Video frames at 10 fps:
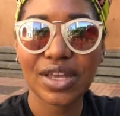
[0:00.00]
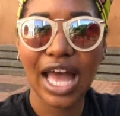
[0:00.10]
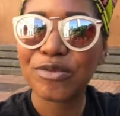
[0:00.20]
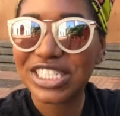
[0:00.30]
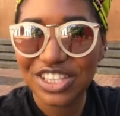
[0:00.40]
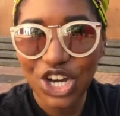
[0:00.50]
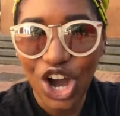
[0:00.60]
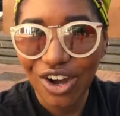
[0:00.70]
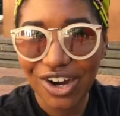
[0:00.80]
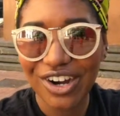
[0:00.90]
I was in the
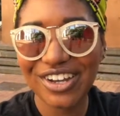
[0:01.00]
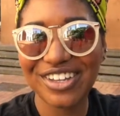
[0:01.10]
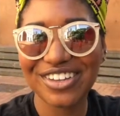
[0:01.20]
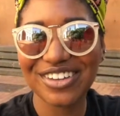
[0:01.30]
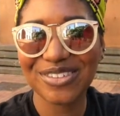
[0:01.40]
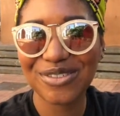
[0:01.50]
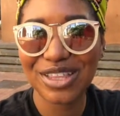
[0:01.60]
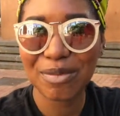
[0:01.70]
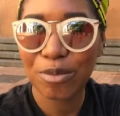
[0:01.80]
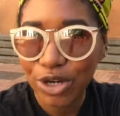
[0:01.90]
car
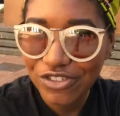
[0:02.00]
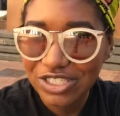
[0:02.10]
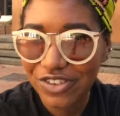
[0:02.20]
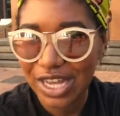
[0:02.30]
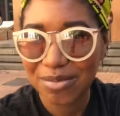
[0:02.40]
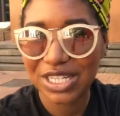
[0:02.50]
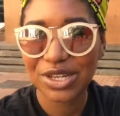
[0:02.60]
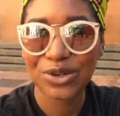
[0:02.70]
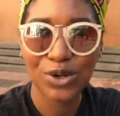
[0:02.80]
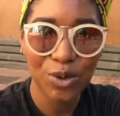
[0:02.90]
with my boyfriend's
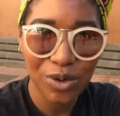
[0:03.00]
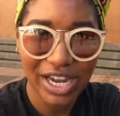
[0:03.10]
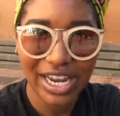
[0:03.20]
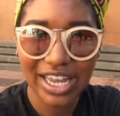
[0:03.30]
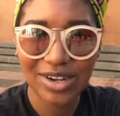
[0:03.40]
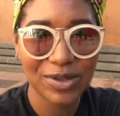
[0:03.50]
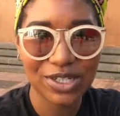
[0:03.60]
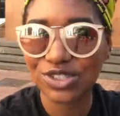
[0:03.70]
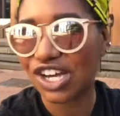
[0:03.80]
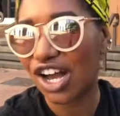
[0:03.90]
family, who are white, and we
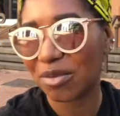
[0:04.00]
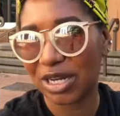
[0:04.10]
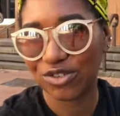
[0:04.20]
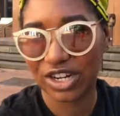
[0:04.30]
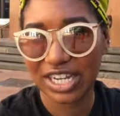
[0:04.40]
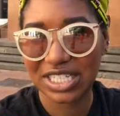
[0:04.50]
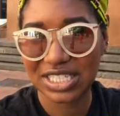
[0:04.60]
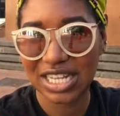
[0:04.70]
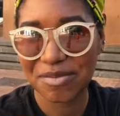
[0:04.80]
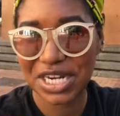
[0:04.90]
don't talk about
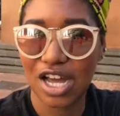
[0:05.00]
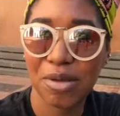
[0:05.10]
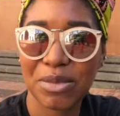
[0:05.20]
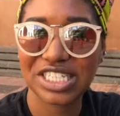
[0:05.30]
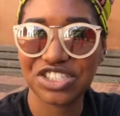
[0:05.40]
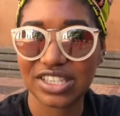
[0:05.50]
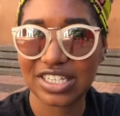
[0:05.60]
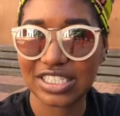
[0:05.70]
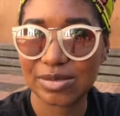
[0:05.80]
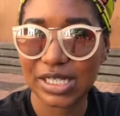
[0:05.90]
race. I mean, I'll mention
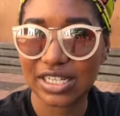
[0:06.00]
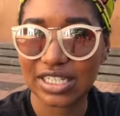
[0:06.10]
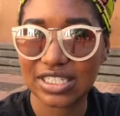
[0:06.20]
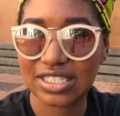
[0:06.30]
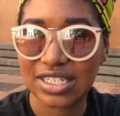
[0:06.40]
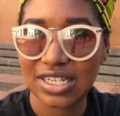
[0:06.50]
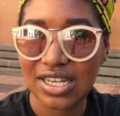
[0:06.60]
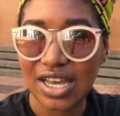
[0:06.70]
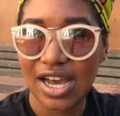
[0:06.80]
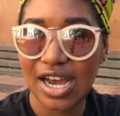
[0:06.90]
things because
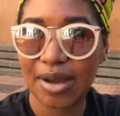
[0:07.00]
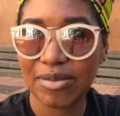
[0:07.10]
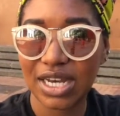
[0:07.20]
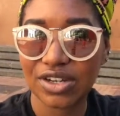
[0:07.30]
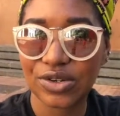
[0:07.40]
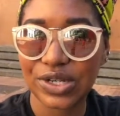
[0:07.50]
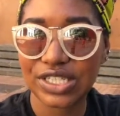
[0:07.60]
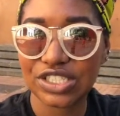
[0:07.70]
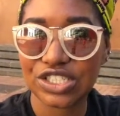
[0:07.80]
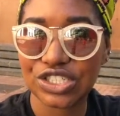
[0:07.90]
I'm not
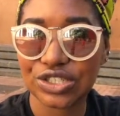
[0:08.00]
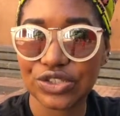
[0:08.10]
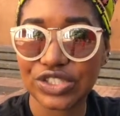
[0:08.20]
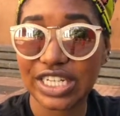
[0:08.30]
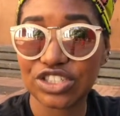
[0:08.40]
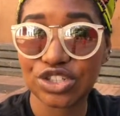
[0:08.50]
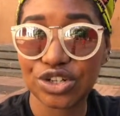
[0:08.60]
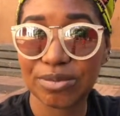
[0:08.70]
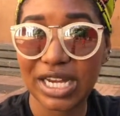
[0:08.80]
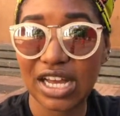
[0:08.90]
going to
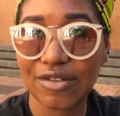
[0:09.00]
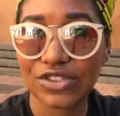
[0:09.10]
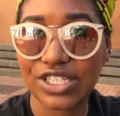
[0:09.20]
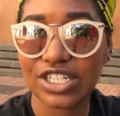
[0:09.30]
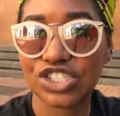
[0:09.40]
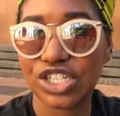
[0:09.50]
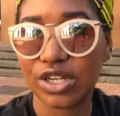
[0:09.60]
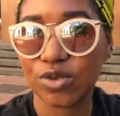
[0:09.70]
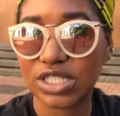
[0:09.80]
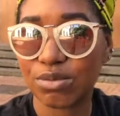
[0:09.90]
censor my conversation
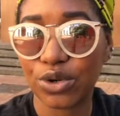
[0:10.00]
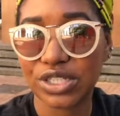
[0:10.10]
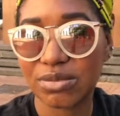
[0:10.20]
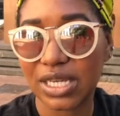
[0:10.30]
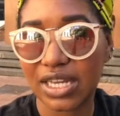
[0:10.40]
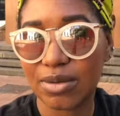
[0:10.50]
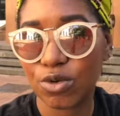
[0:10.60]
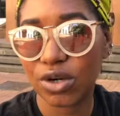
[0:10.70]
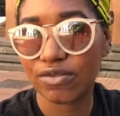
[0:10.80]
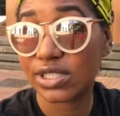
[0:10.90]
and what's important to me
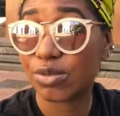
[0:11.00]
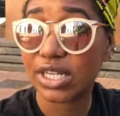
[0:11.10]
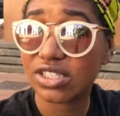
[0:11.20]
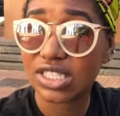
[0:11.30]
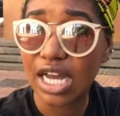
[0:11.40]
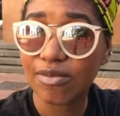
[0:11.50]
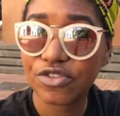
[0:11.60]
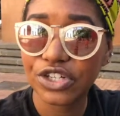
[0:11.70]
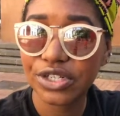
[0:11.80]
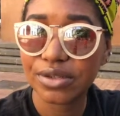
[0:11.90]
anymore for someone else's
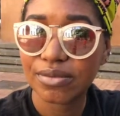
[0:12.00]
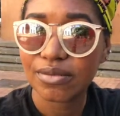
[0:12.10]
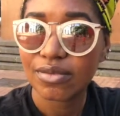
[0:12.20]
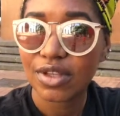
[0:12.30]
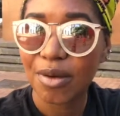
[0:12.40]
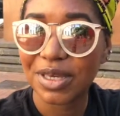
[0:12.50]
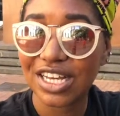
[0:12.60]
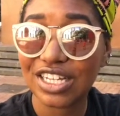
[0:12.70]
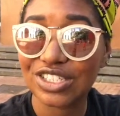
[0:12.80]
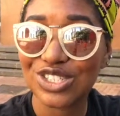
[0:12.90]
comfort,
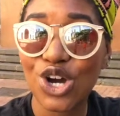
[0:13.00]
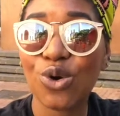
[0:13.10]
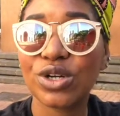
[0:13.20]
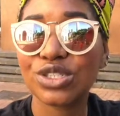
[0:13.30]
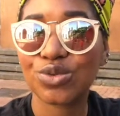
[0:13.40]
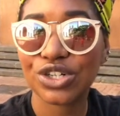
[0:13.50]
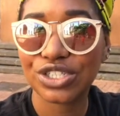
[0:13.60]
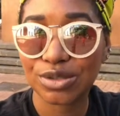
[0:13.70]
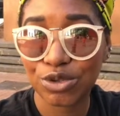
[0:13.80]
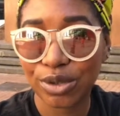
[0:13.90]
because no one's
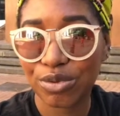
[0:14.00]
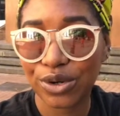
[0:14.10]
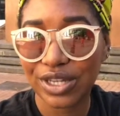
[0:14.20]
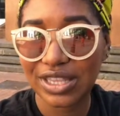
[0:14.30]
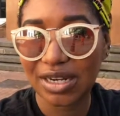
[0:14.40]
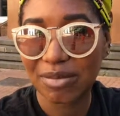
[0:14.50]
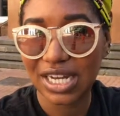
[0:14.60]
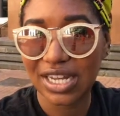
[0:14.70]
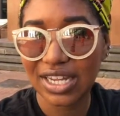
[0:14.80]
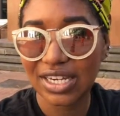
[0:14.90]
words are more important than
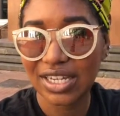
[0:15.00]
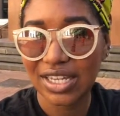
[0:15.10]
mine.